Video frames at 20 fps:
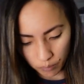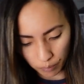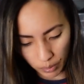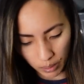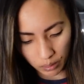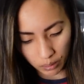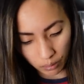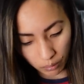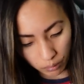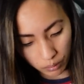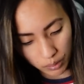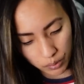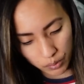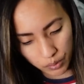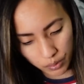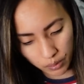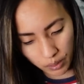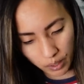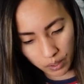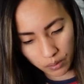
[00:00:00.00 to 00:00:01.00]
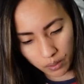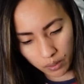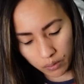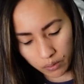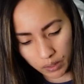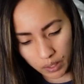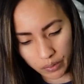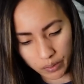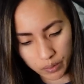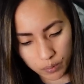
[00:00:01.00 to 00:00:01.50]
my little concern, I think
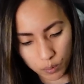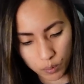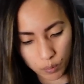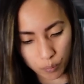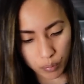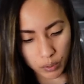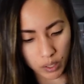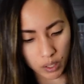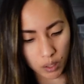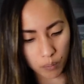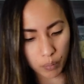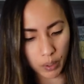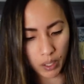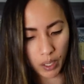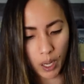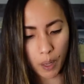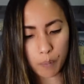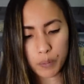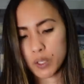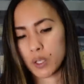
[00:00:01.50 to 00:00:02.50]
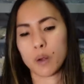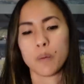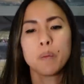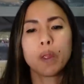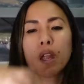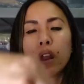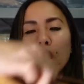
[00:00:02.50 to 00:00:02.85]
that this was a pretty good pickup. So